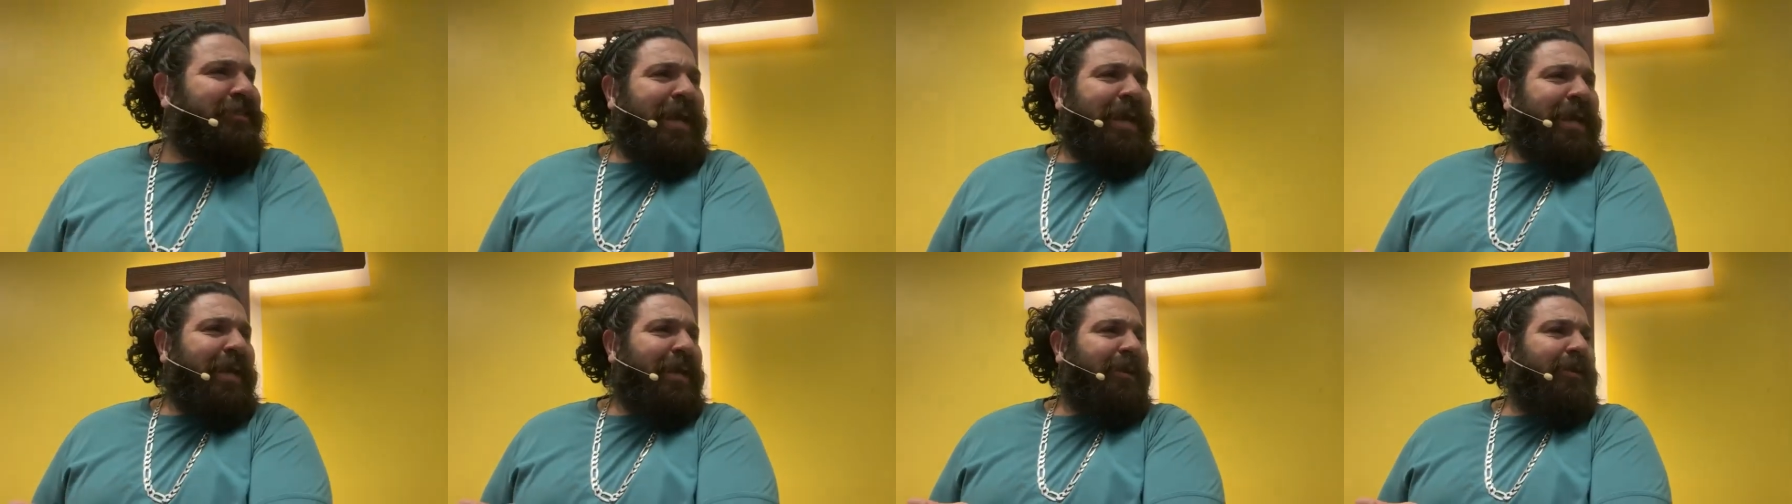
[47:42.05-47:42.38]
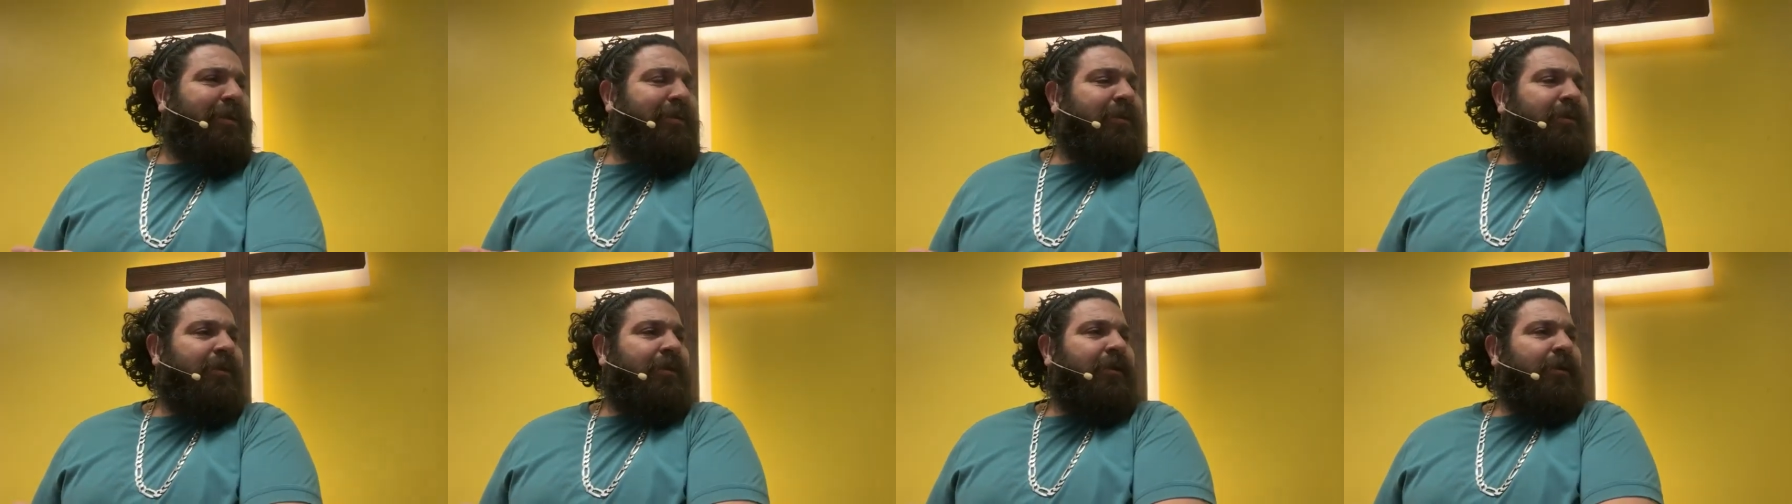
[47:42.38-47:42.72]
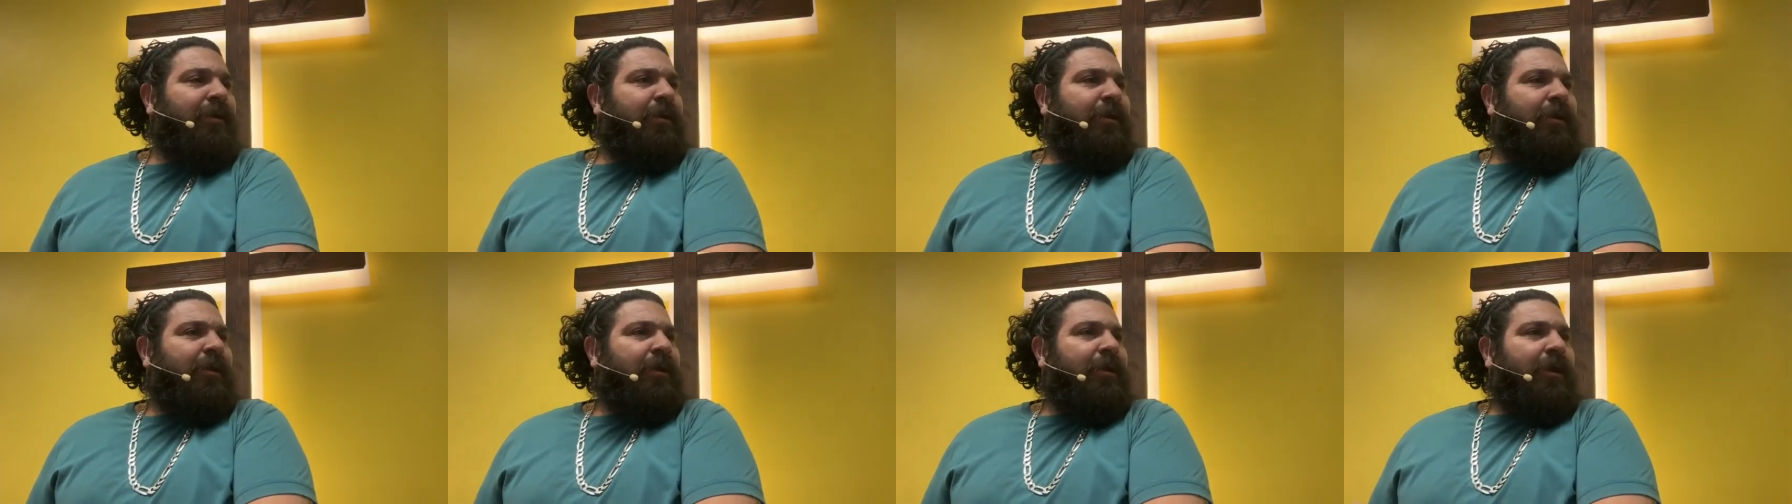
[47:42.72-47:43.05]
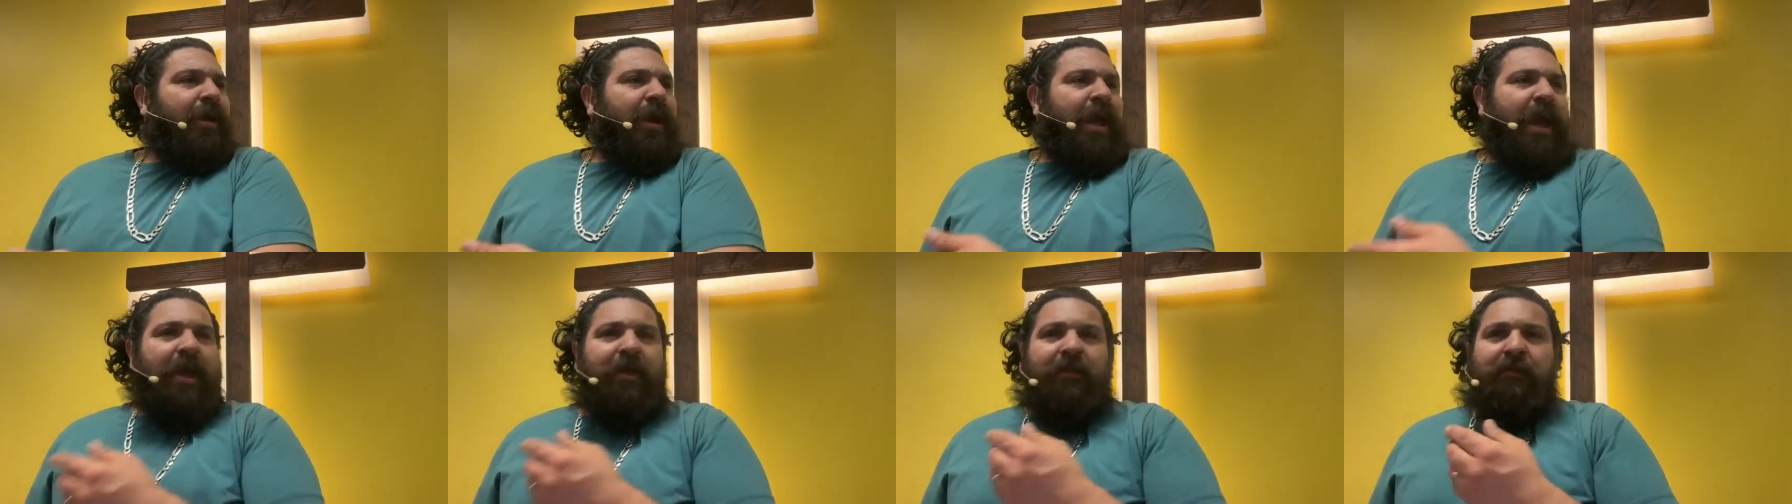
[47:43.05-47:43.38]
saying.
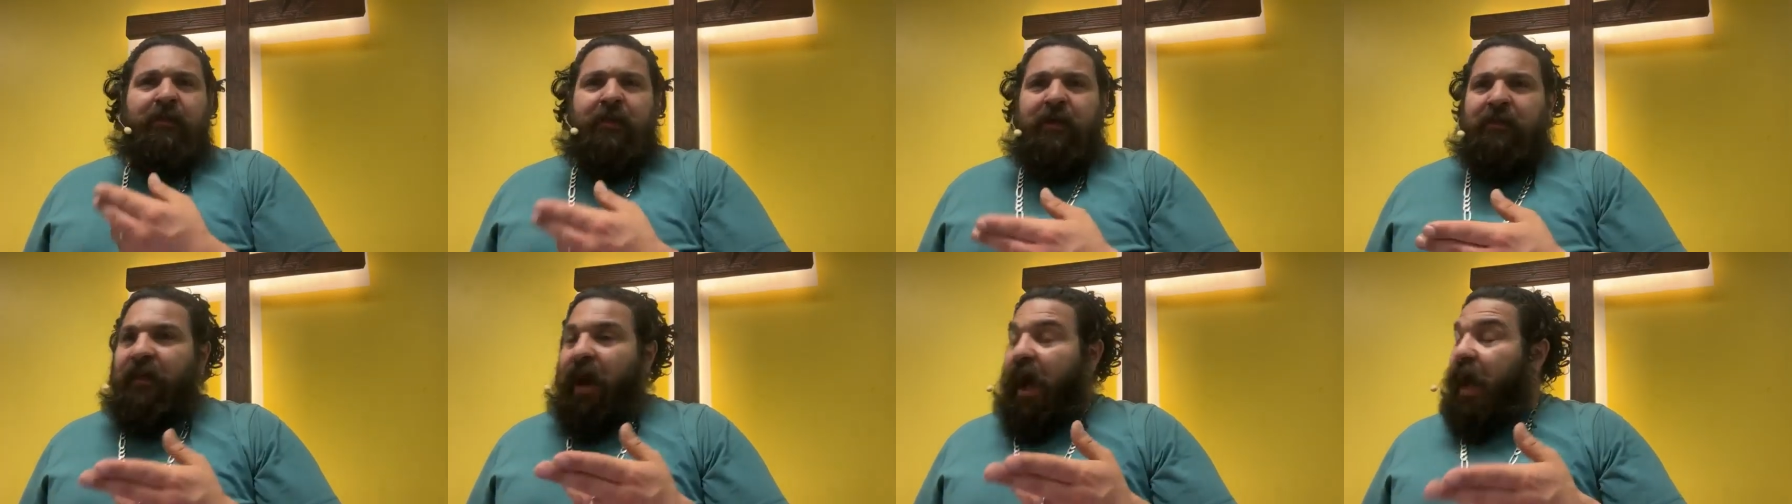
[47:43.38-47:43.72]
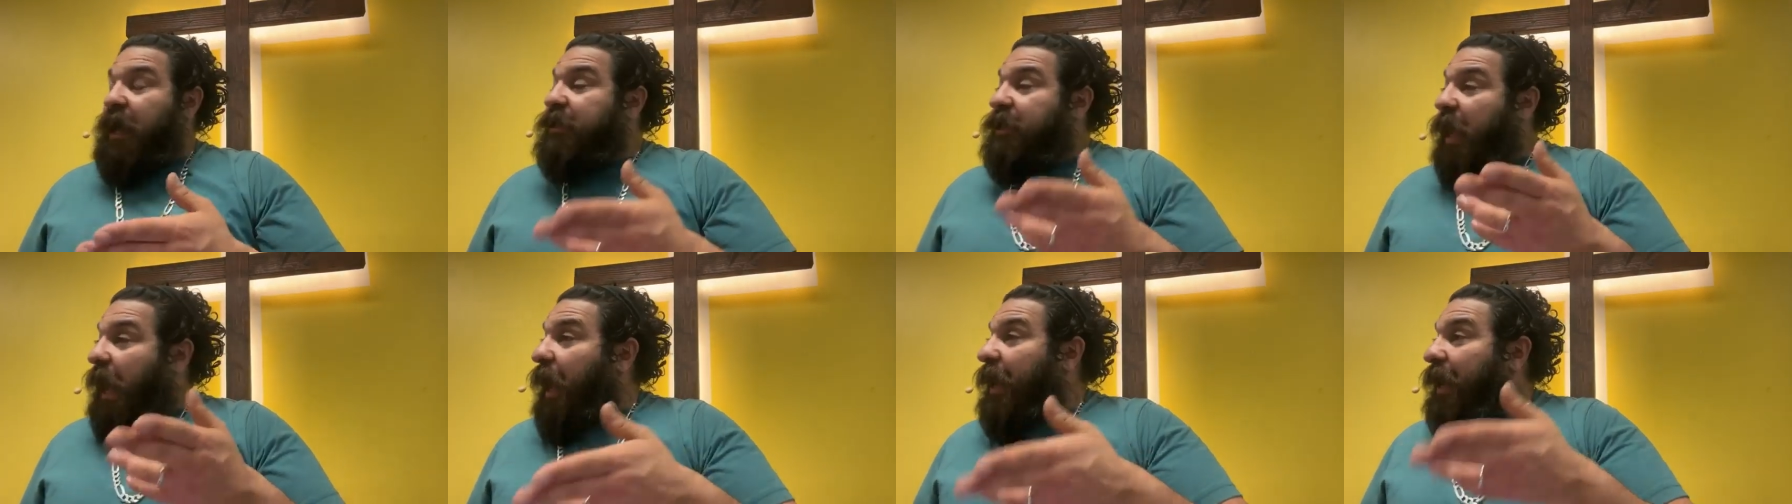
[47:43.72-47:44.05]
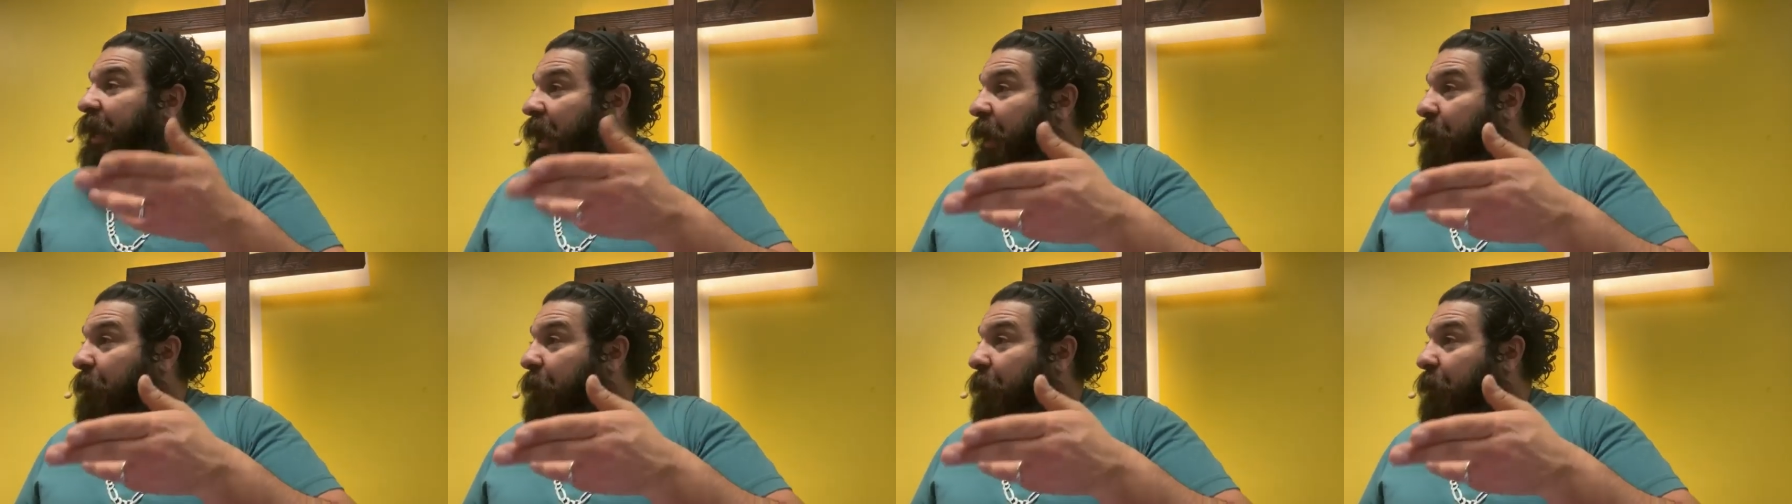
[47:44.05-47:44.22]
And I, I